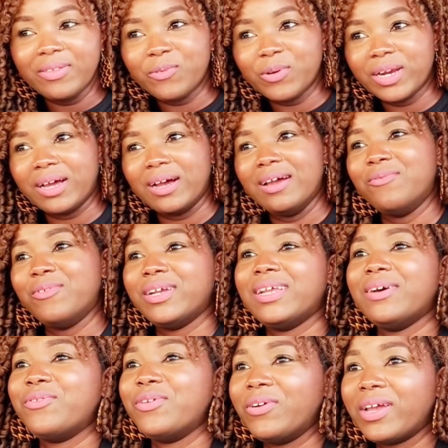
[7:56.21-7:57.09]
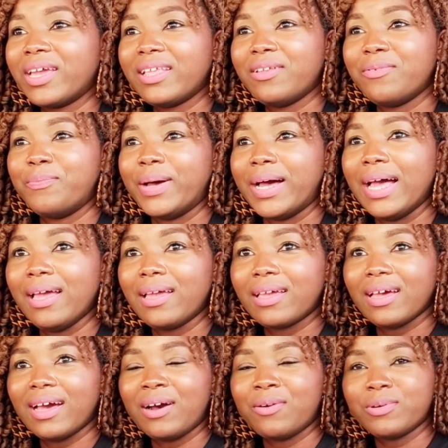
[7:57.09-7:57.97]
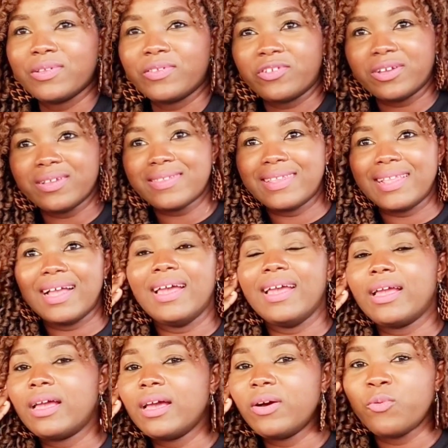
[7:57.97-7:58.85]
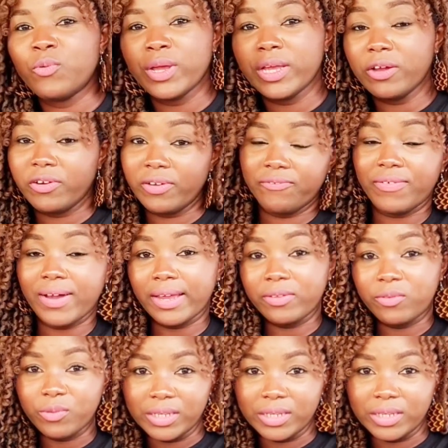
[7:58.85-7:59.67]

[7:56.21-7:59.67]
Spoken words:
when I relocated back, I was just like, we're gonna fight with